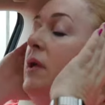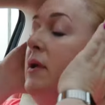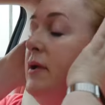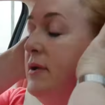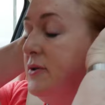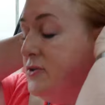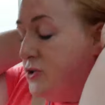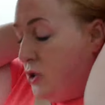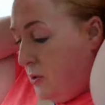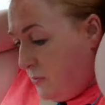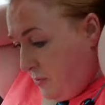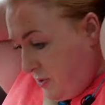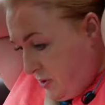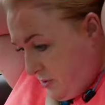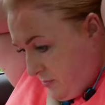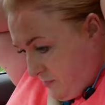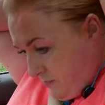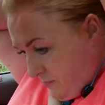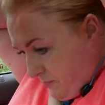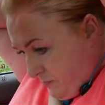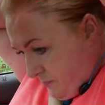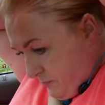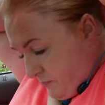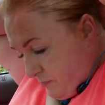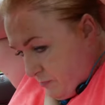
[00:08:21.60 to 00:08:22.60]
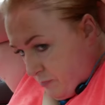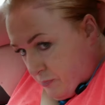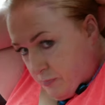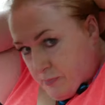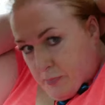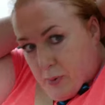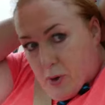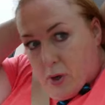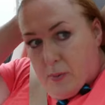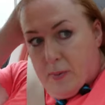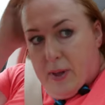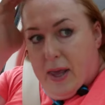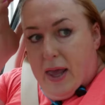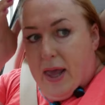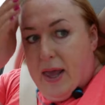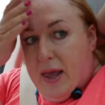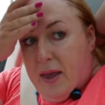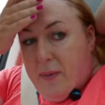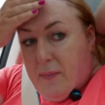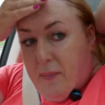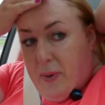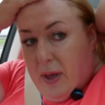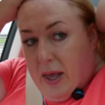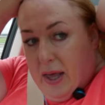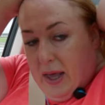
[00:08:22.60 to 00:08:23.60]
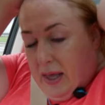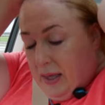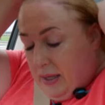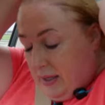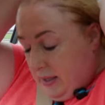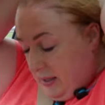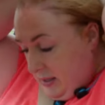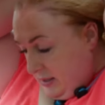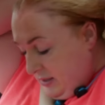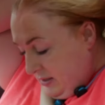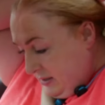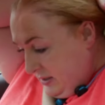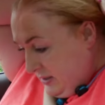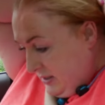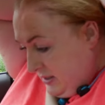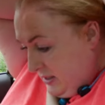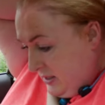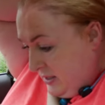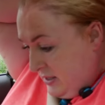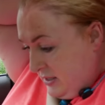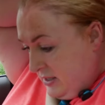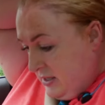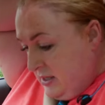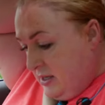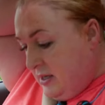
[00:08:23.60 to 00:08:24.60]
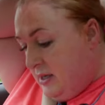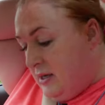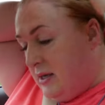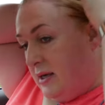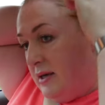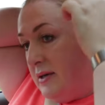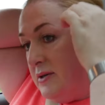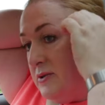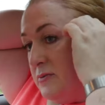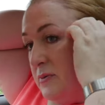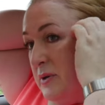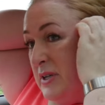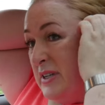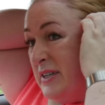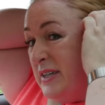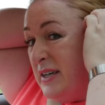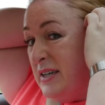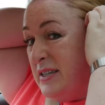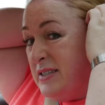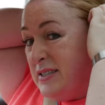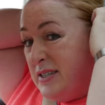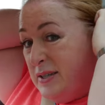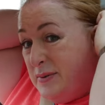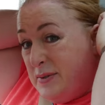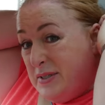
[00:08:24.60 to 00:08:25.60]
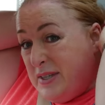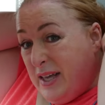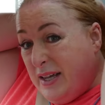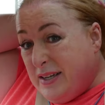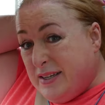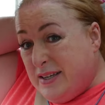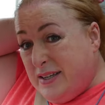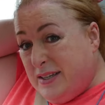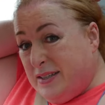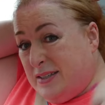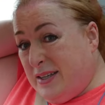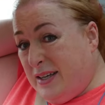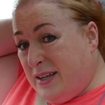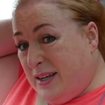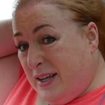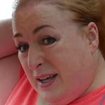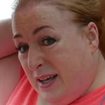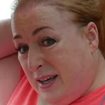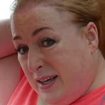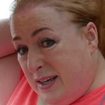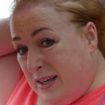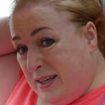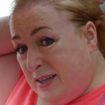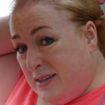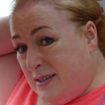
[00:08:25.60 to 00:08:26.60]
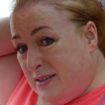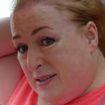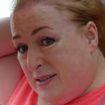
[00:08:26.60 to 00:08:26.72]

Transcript: So I'm gonna pull my hair back, as one does. Now is that, is that high?